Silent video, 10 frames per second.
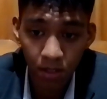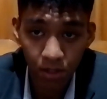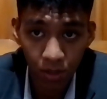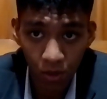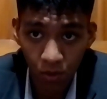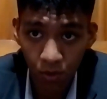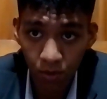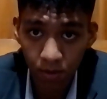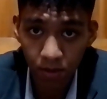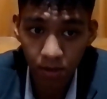
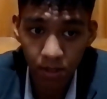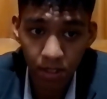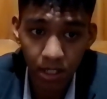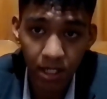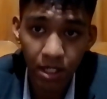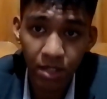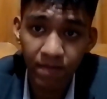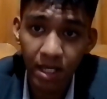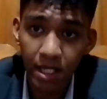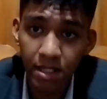So it doesn't
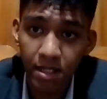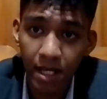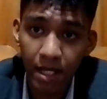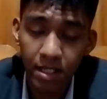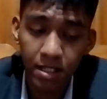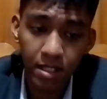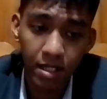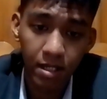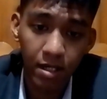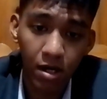mean that
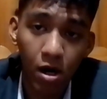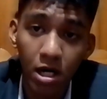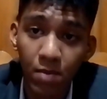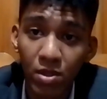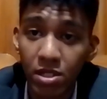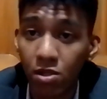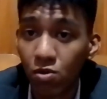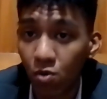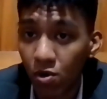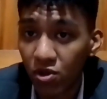Harlem was in the
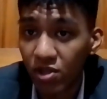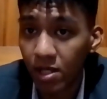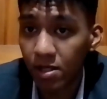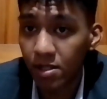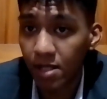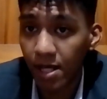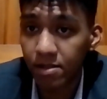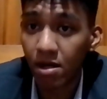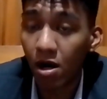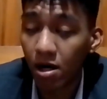North, that
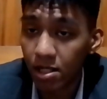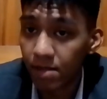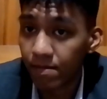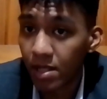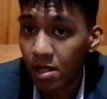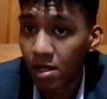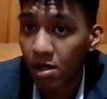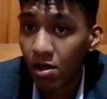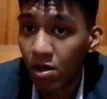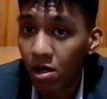Harlem
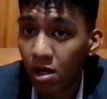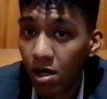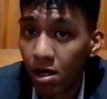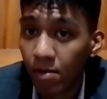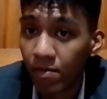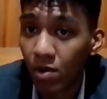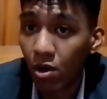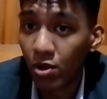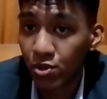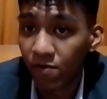
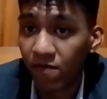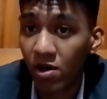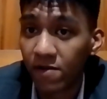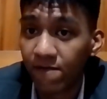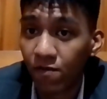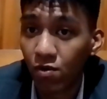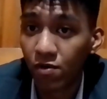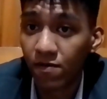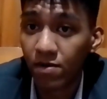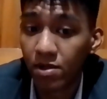also fought for
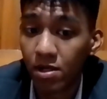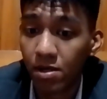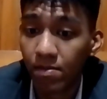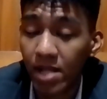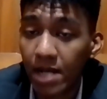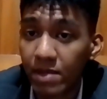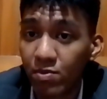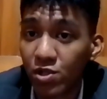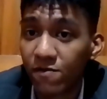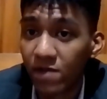black
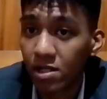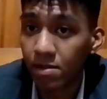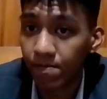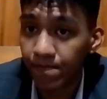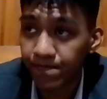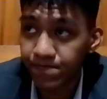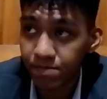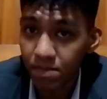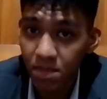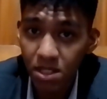people's freedom.
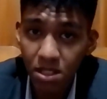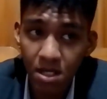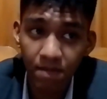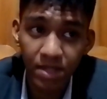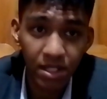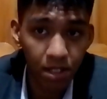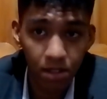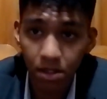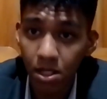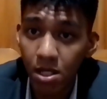
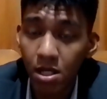Still,